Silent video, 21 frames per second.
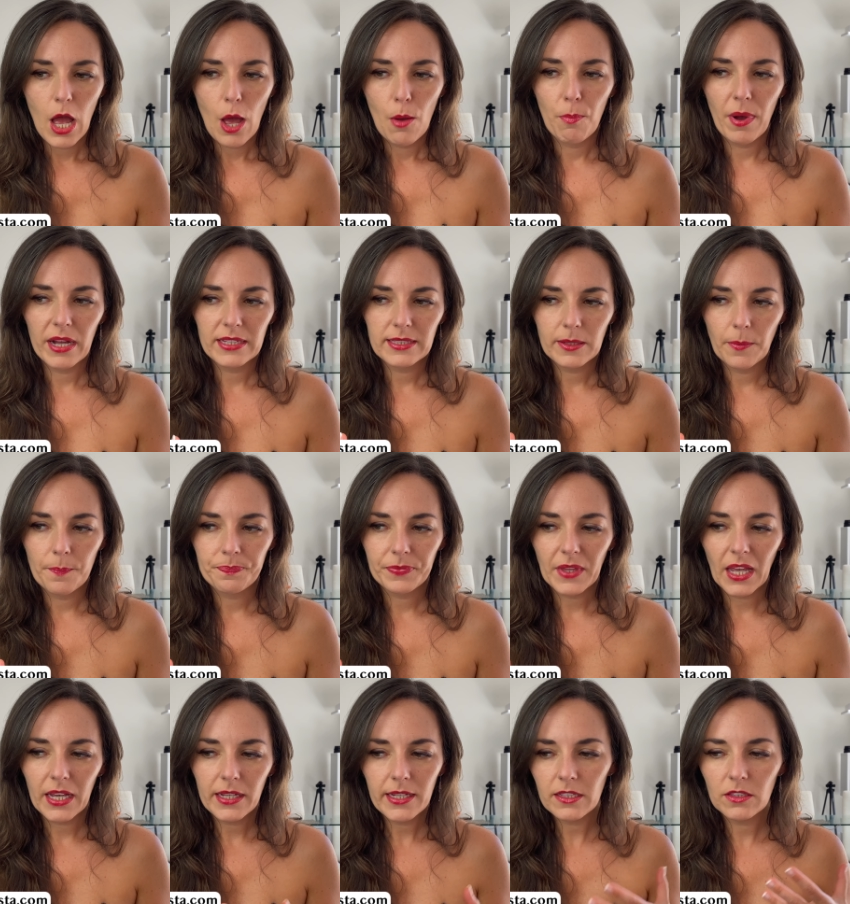But
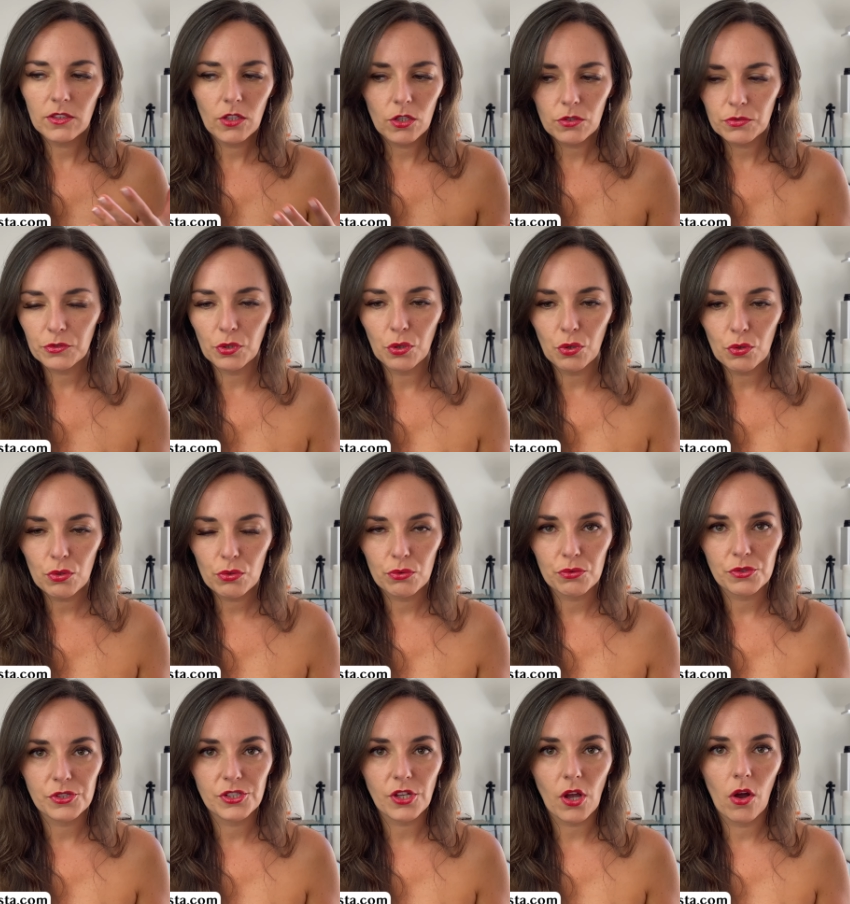I had no
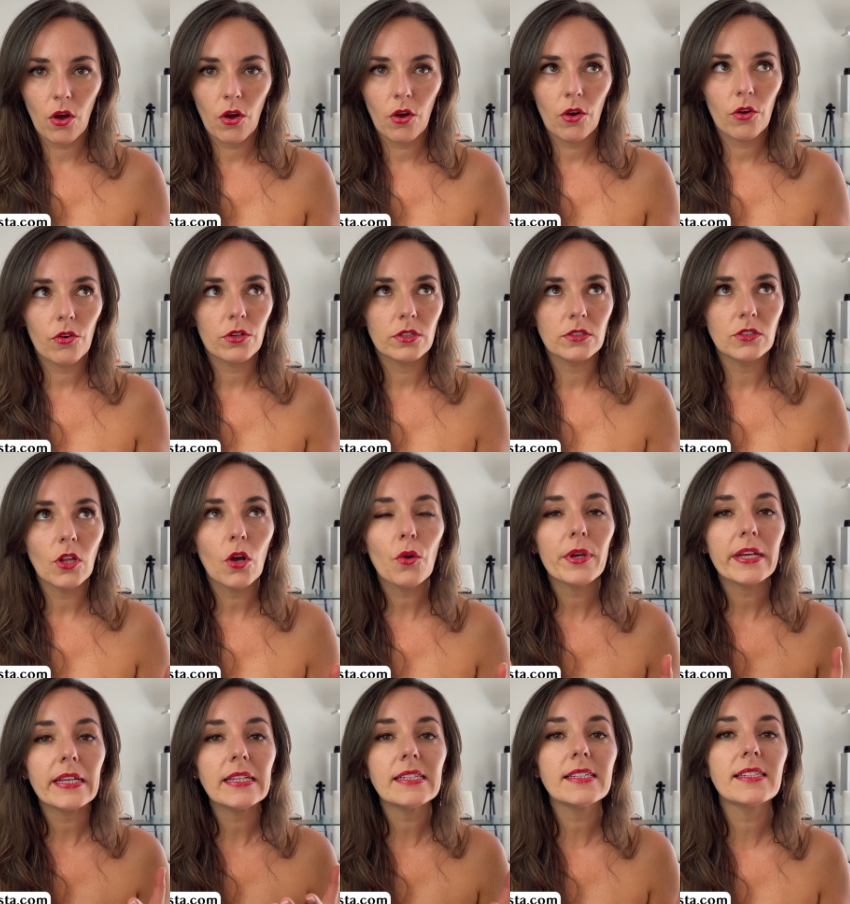tools or no
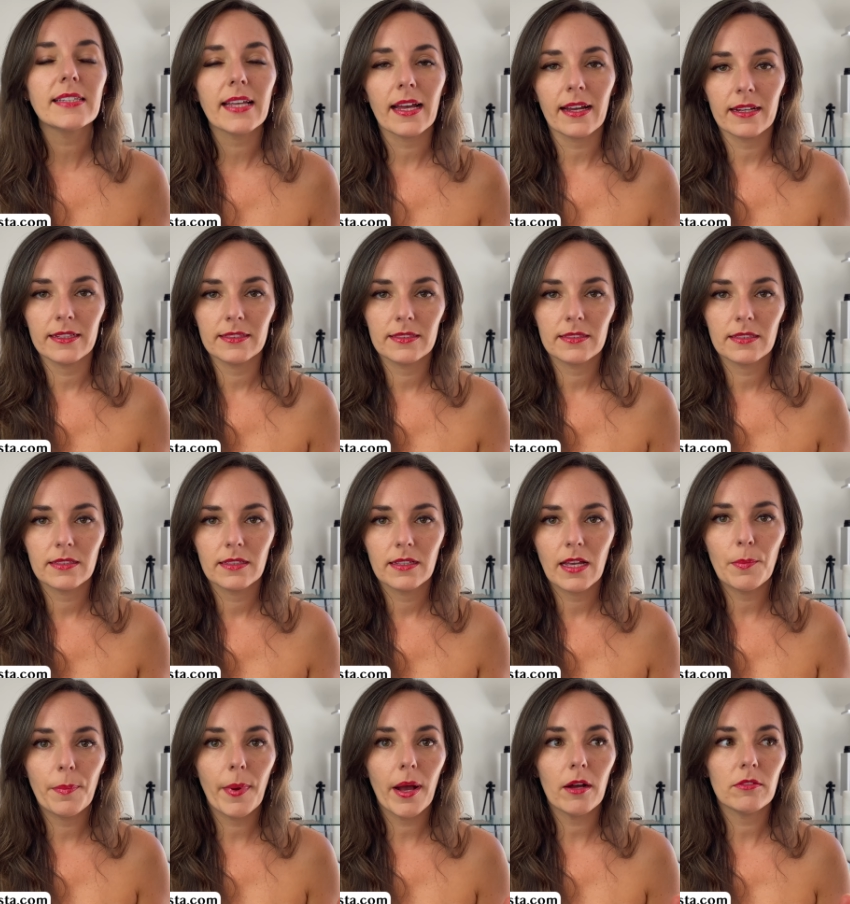insight
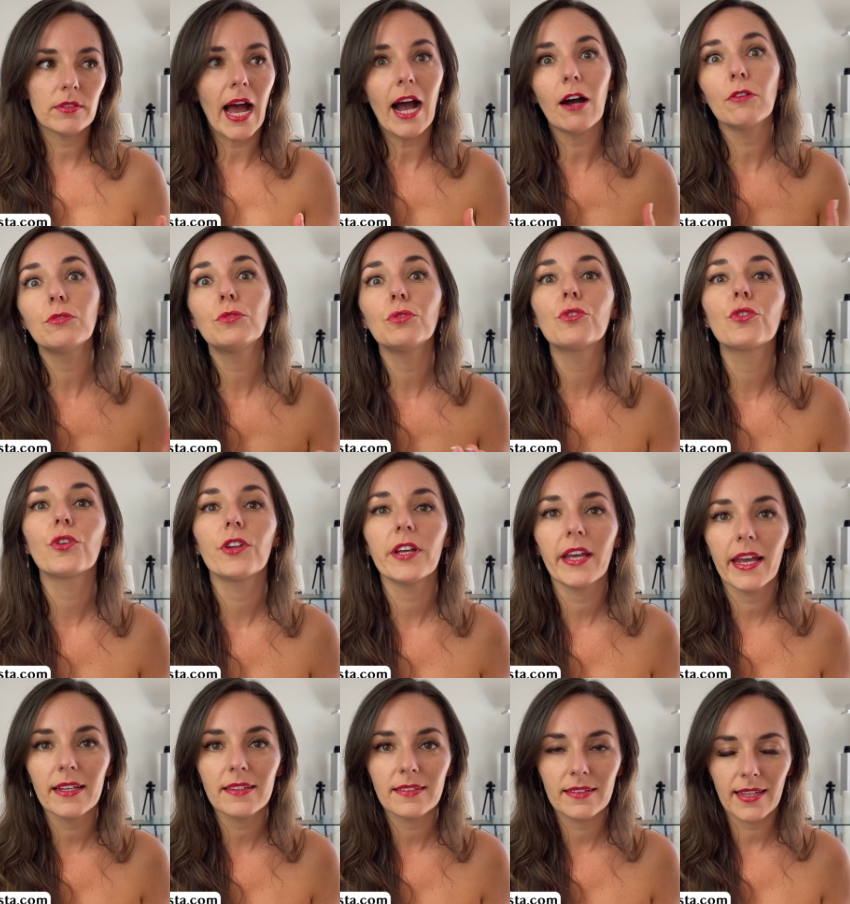about how to
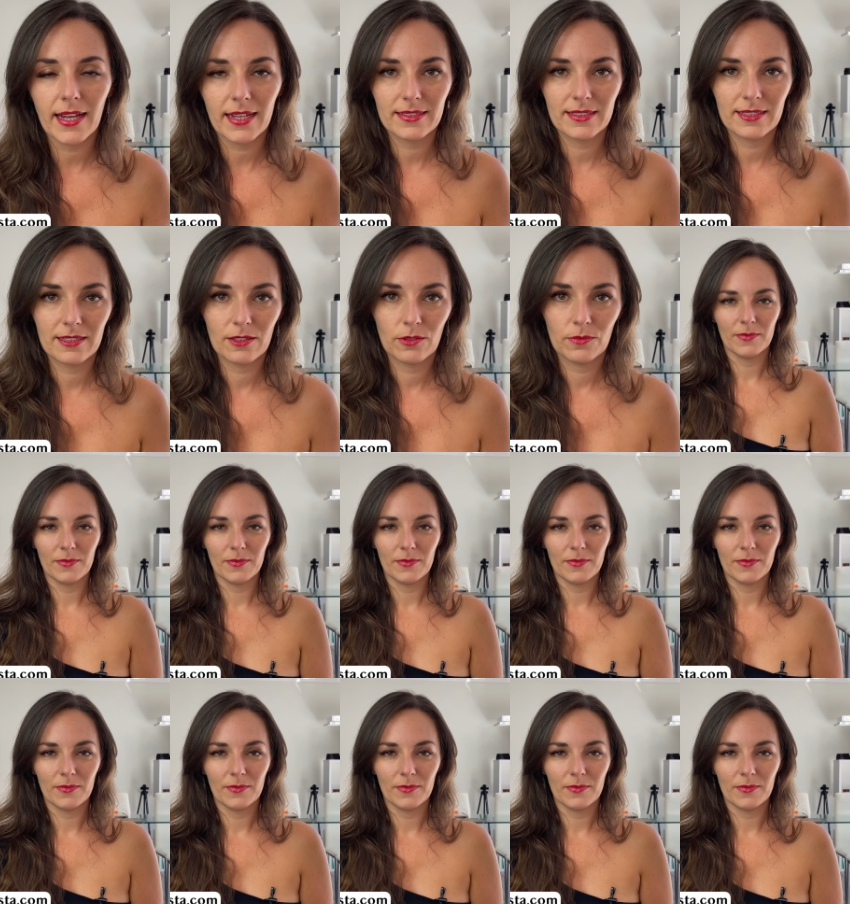create that.